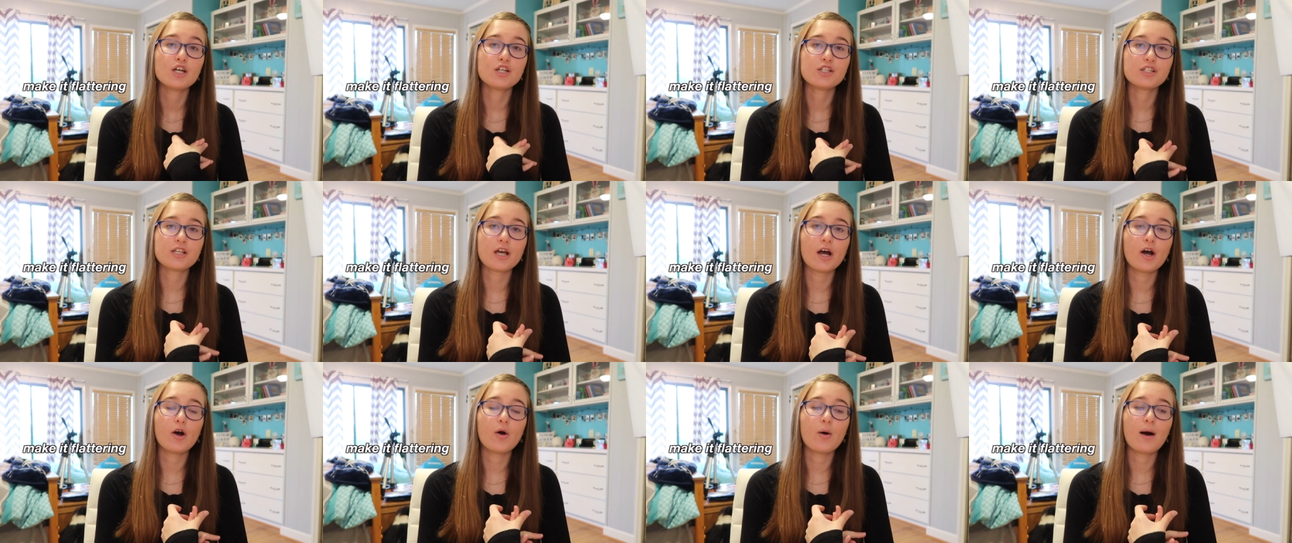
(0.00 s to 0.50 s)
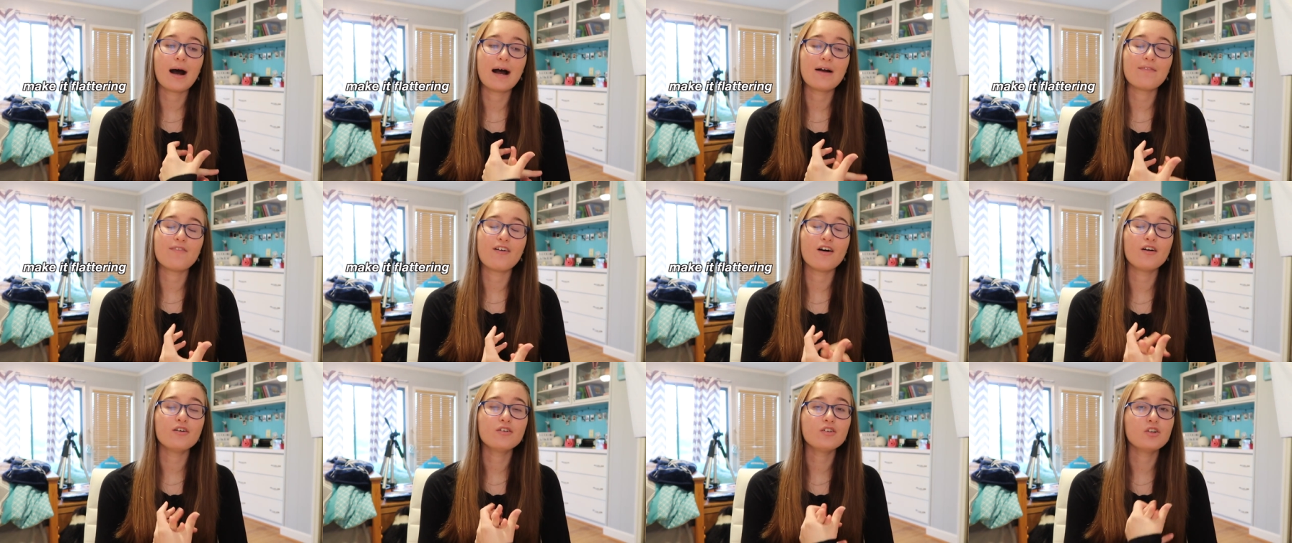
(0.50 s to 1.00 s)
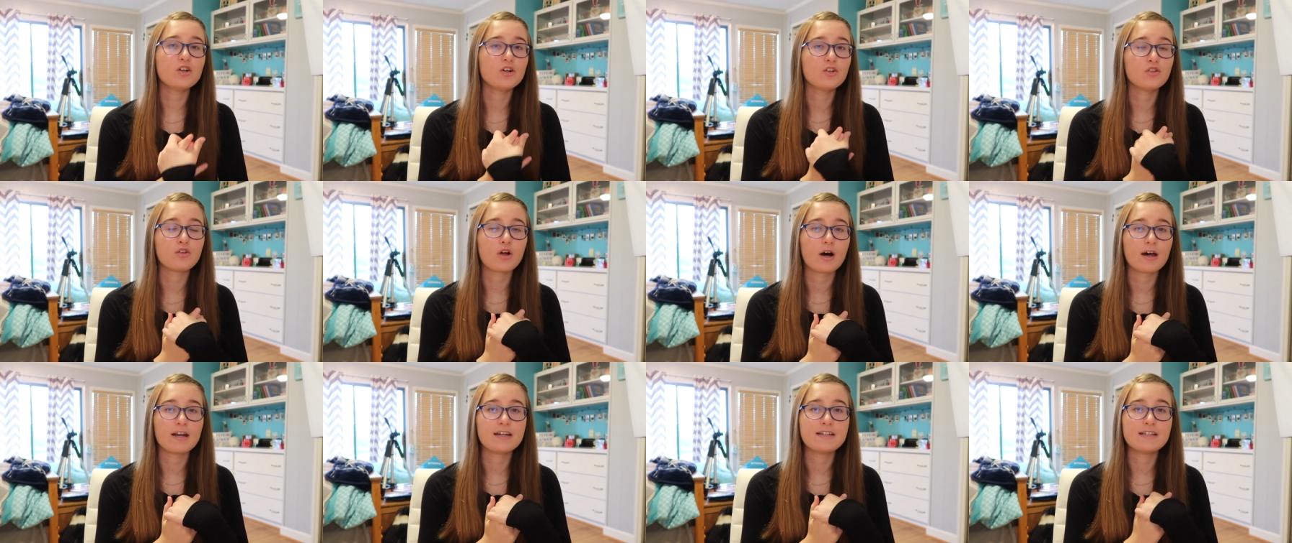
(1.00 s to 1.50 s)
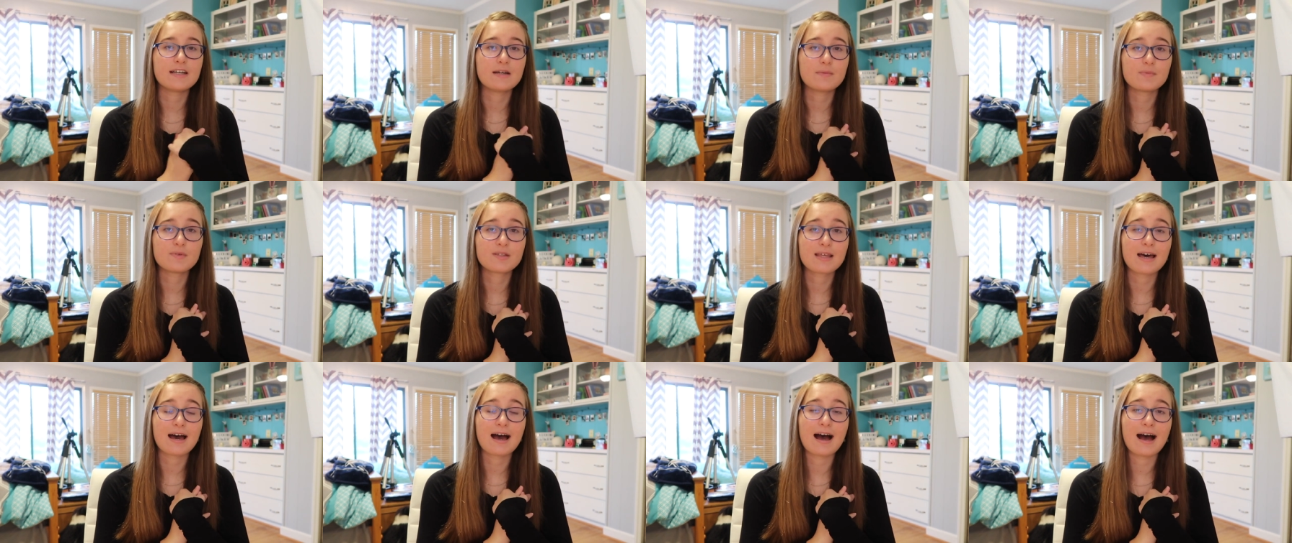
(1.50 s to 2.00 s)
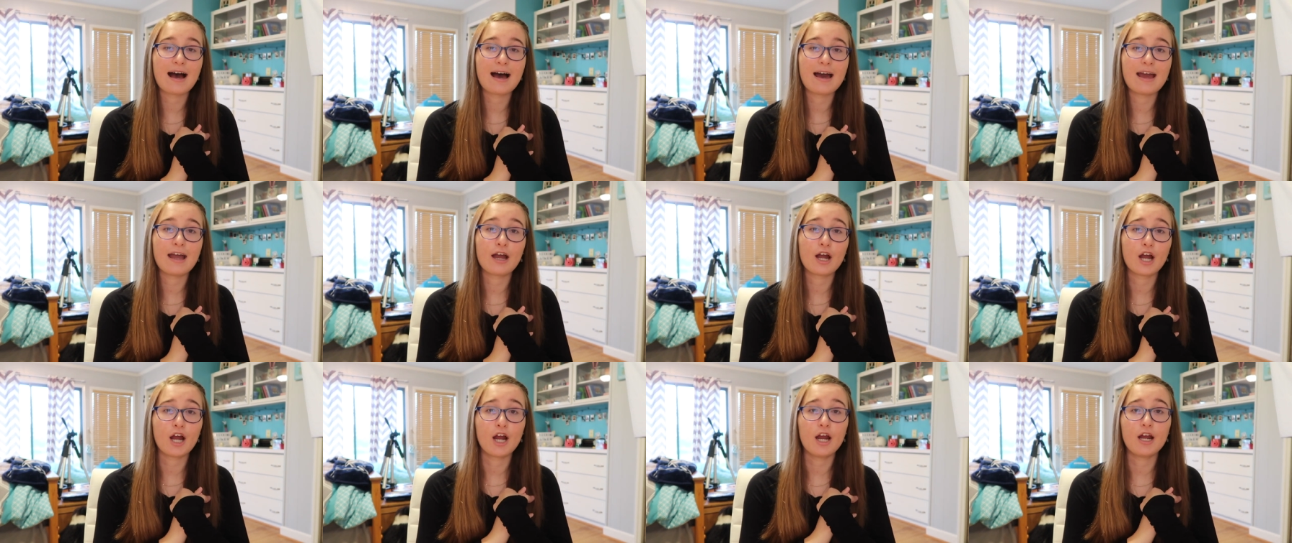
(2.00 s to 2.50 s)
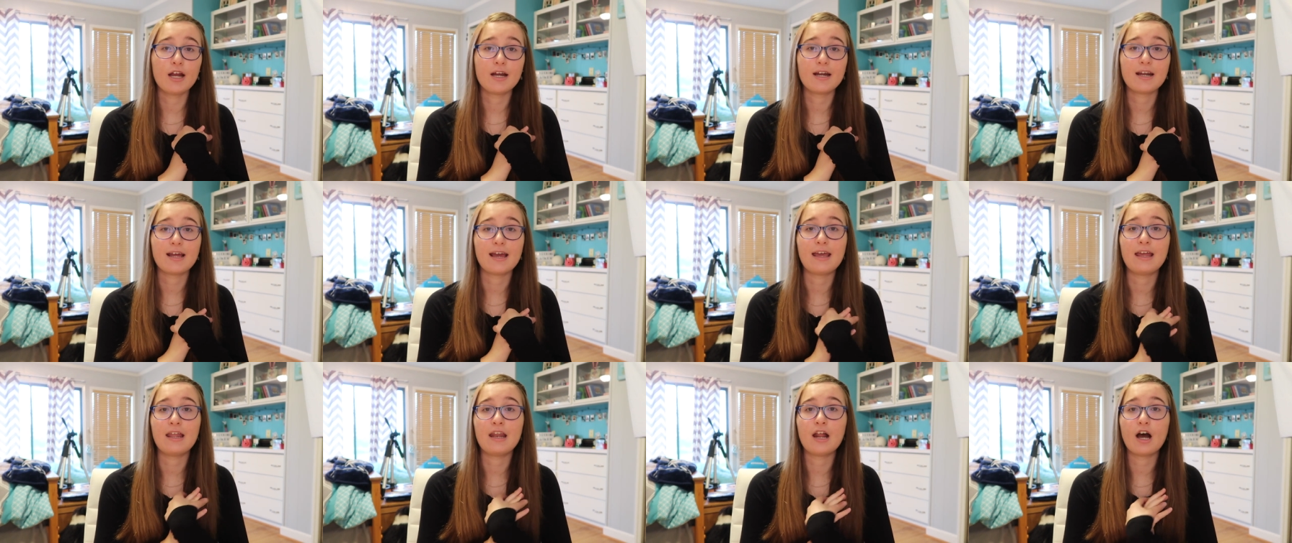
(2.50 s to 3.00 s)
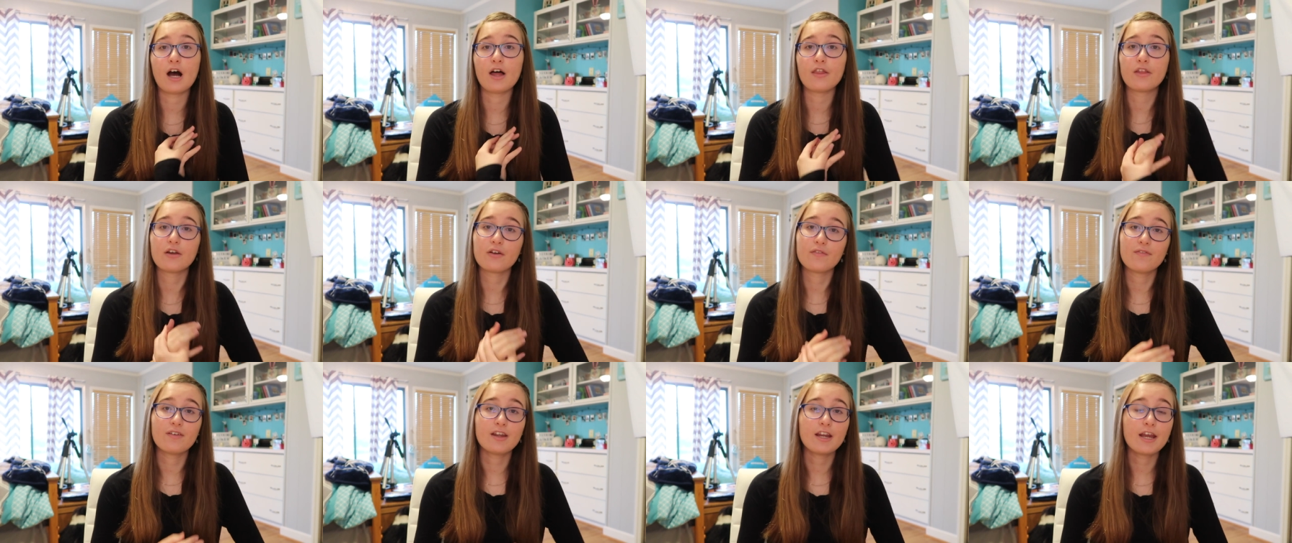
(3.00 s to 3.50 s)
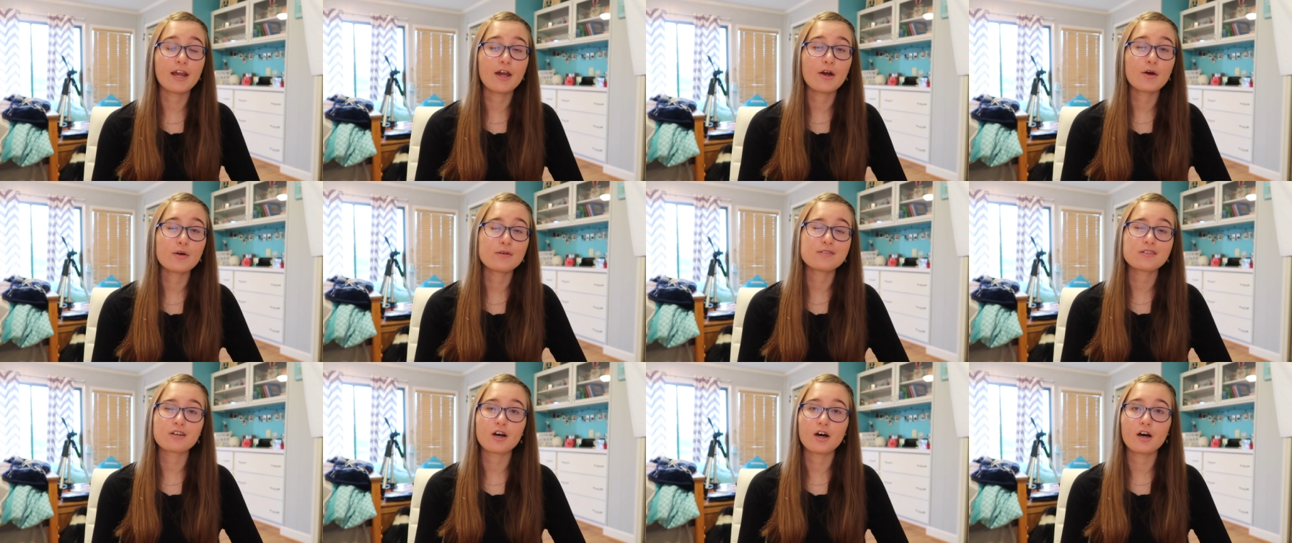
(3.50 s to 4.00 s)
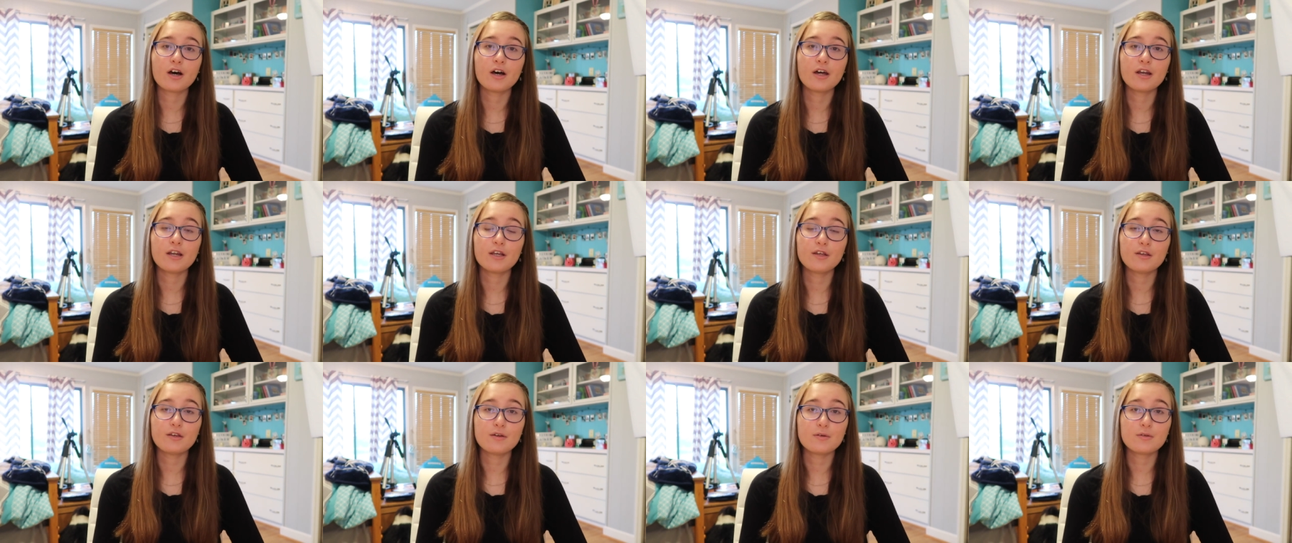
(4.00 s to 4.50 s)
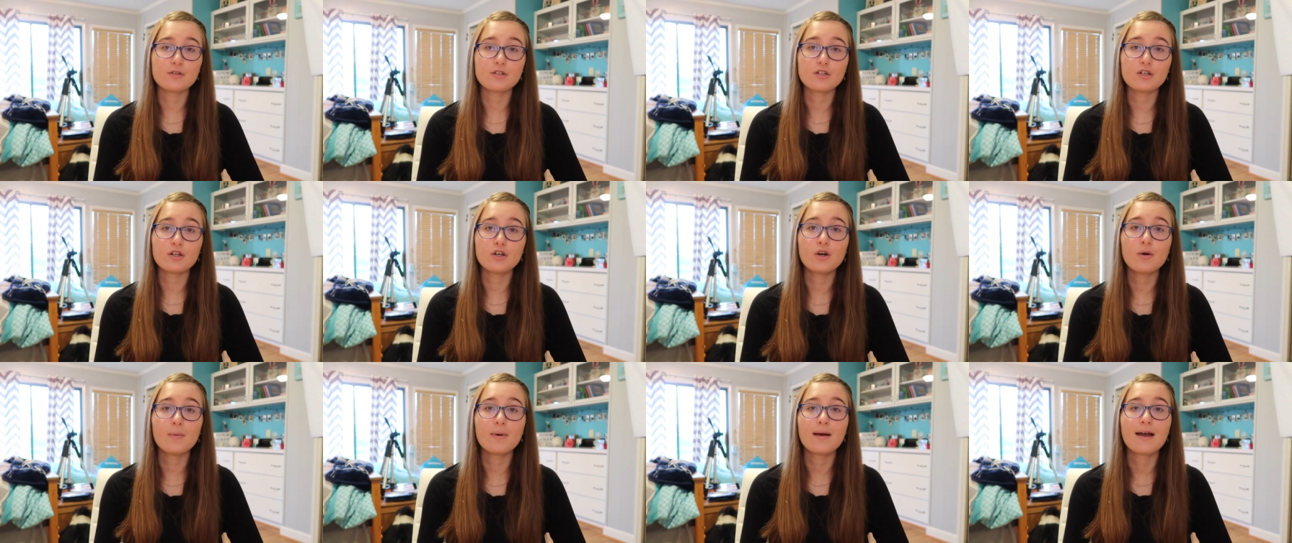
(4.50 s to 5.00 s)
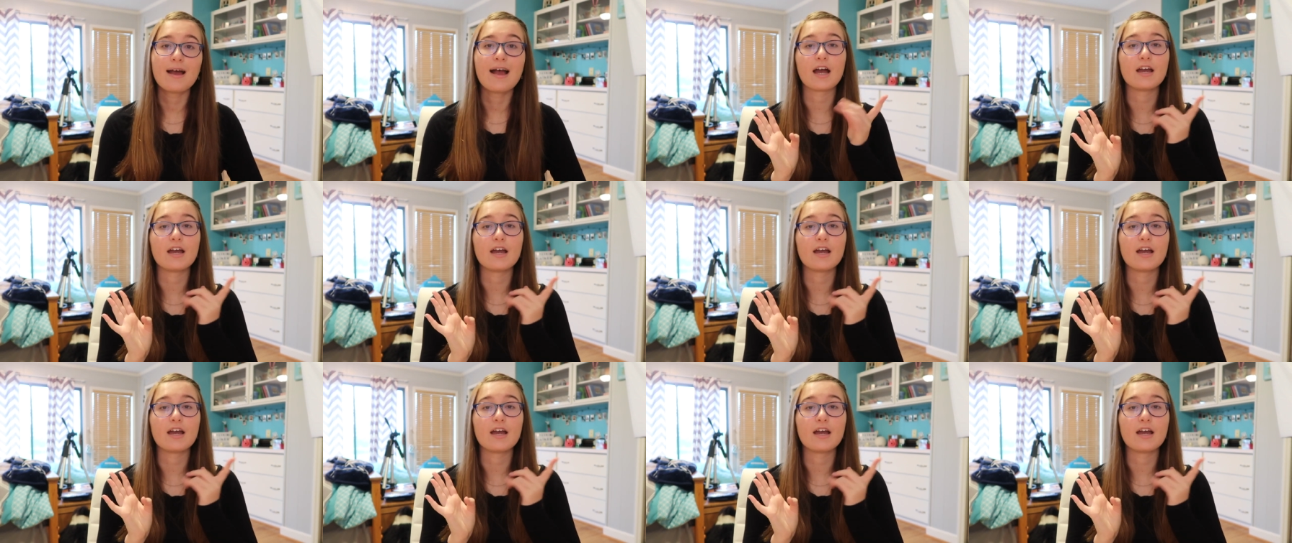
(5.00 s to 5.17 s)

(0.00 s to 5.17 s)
So I followed a lot of tips that I heard in other videos on YouTube.